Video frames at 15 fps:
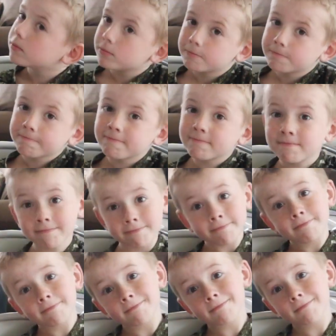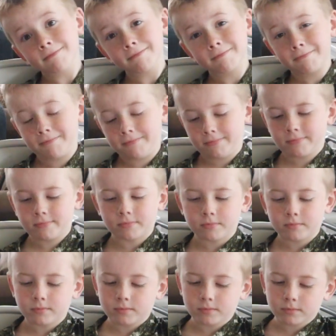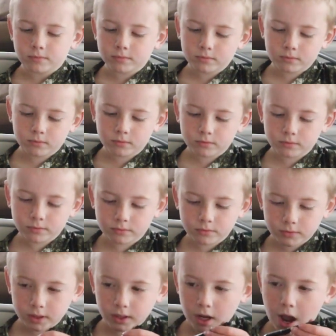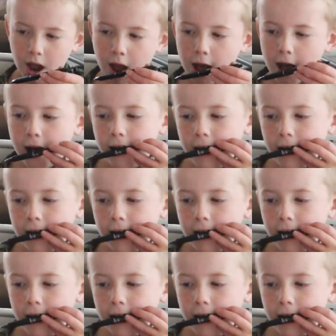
(not speaking)